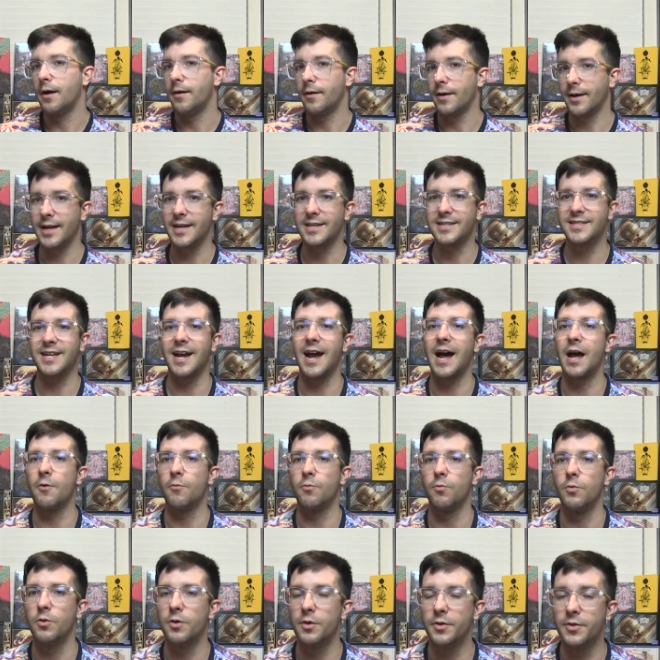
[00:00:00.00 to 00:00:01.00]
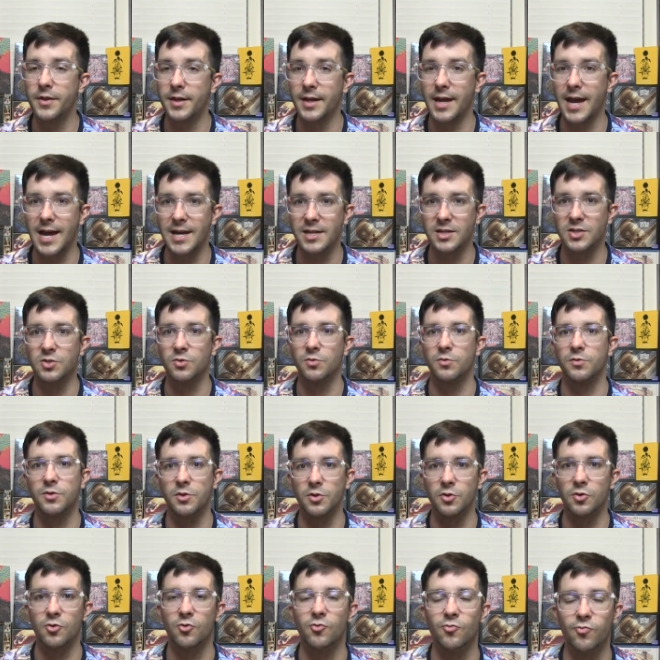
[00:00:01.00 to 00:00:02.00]
Like I said, I really think it has to do with the
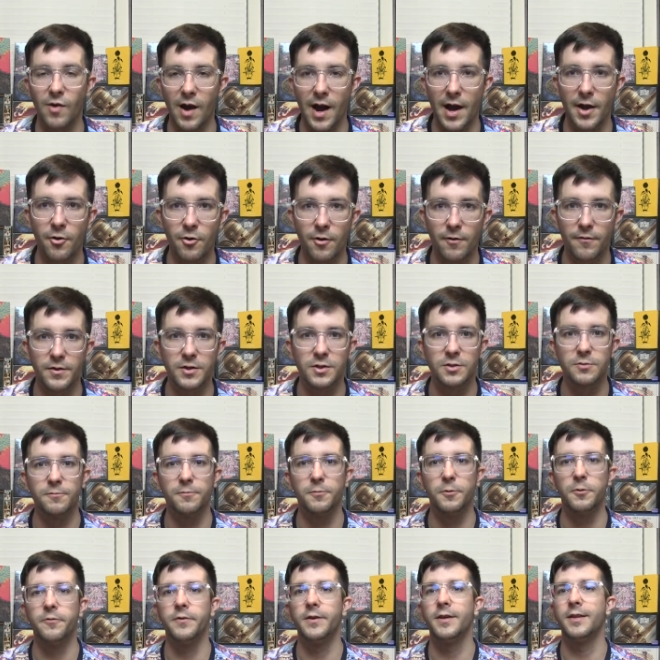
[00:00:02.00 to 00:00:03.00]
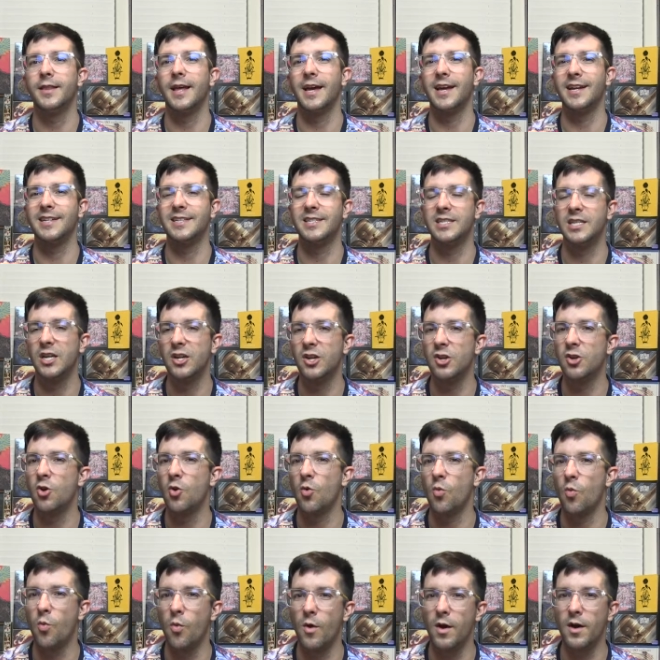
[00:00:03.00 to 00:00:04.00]
new writer of this movie that didn't
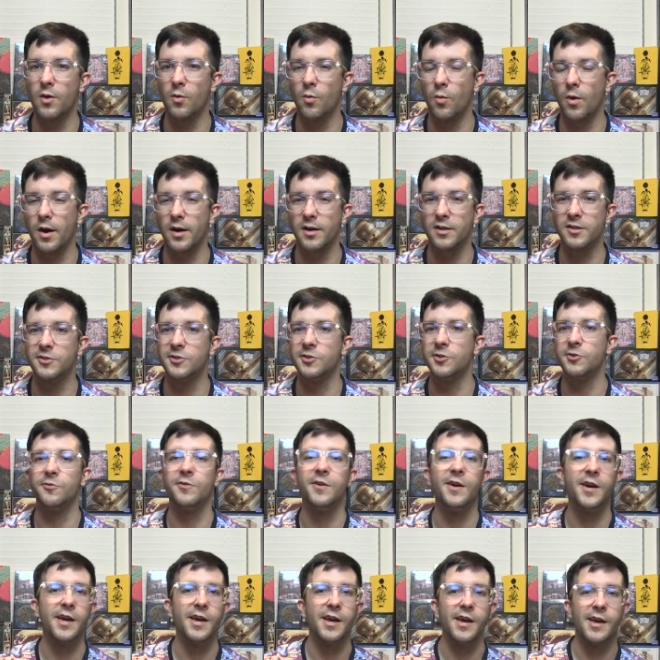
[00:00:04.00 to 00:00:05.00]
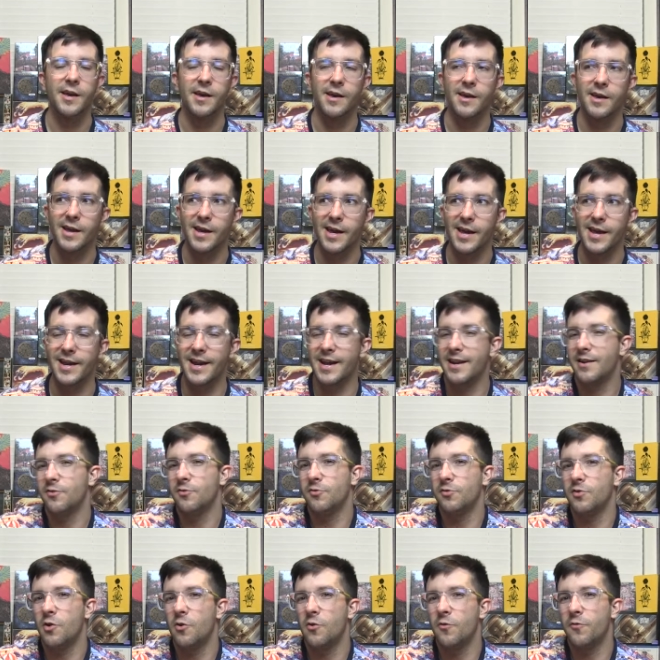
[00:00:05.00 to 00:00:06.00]
know what it wanted to do. And I
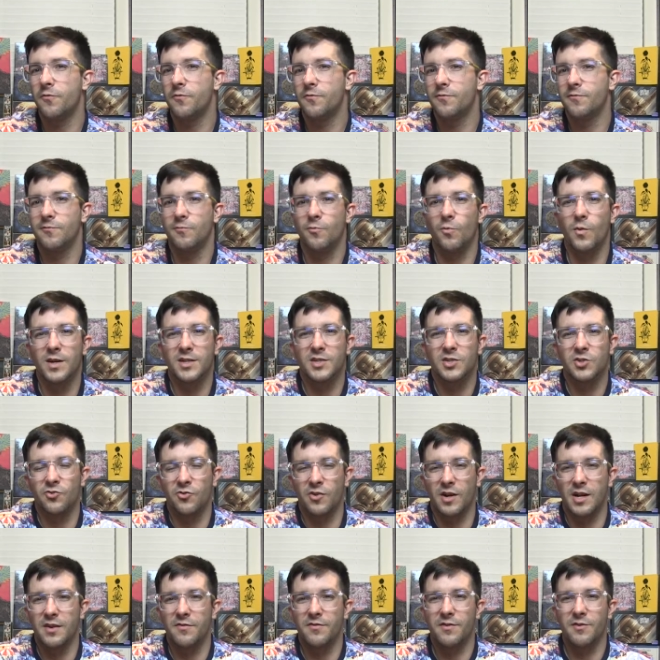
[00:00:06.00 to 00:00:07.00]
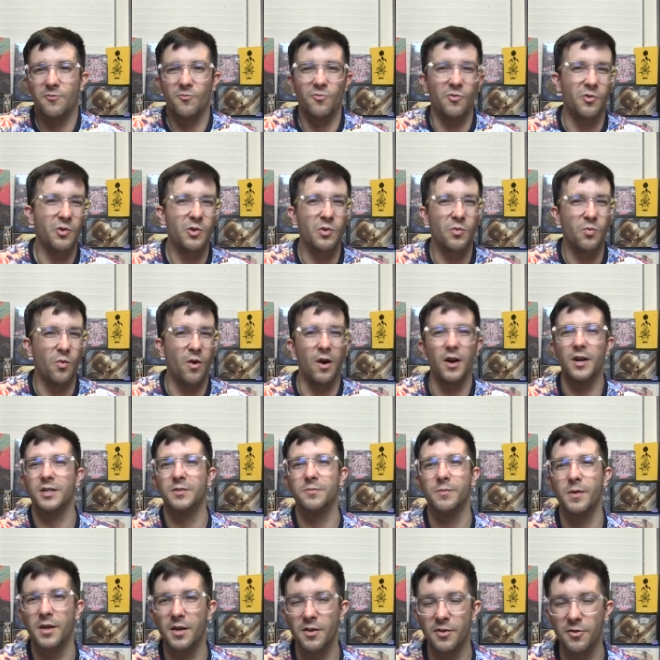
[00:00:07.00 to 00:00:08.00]
don't know if Wes Craven really wanted
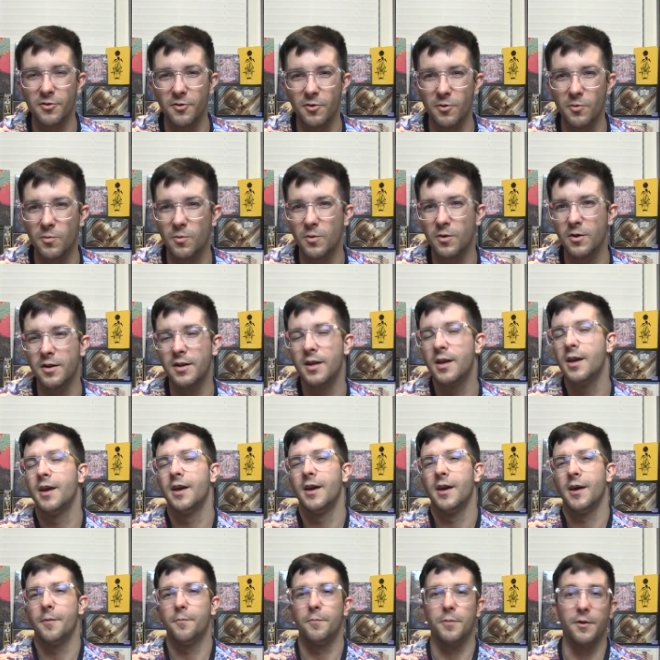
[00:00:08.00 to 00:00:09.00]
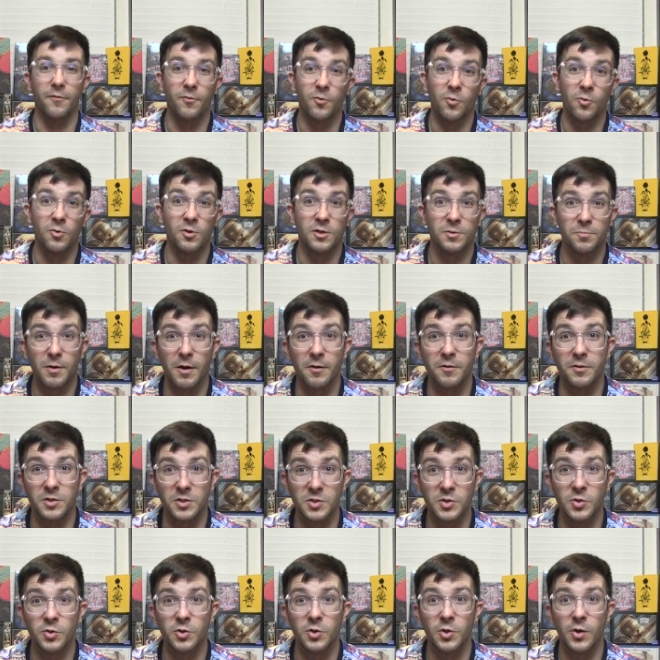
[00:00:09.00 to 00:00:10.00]
to make a third one, but of course, probably
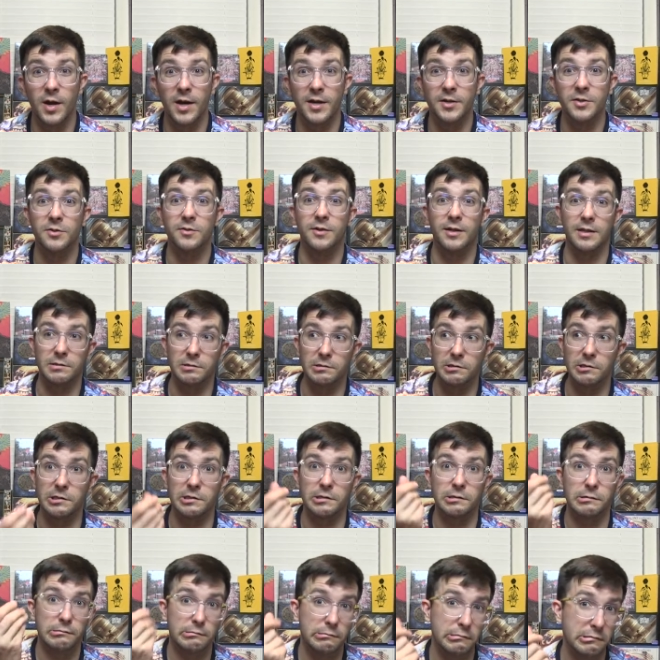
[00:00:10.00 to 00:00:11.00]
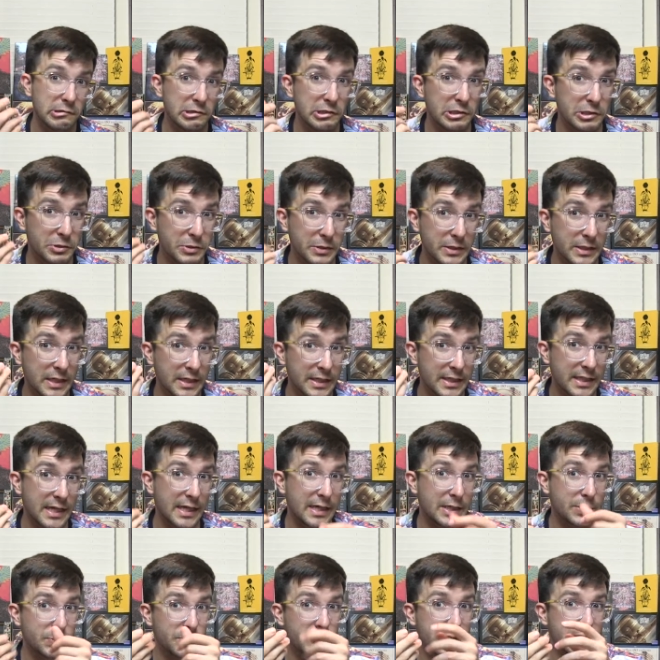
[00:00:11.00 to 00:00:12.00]
studio heads are like, look, look, we got
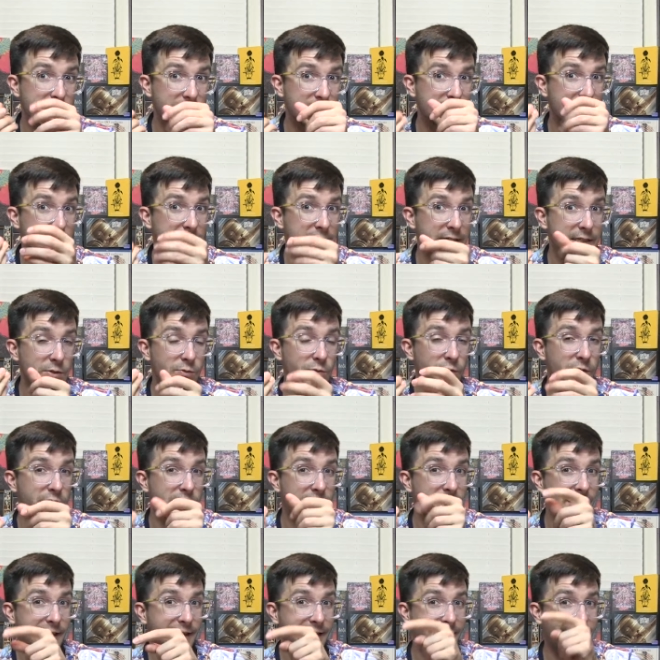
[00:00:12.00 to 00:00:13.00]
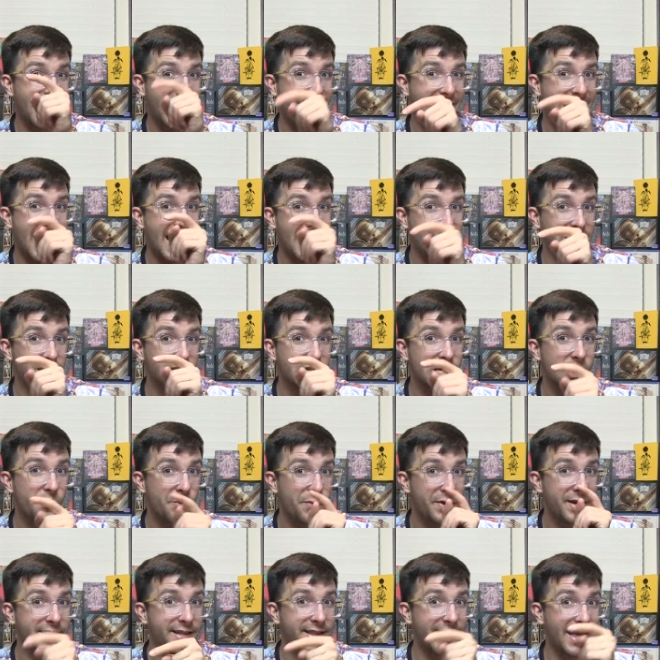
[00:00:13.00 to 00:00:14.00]
that, we got that, we need that cash,
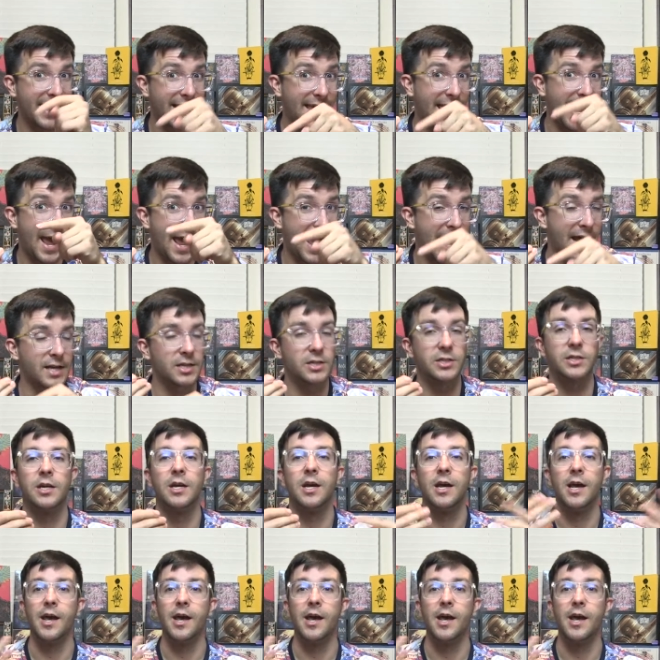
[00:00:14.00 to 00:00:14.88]
we need that cash.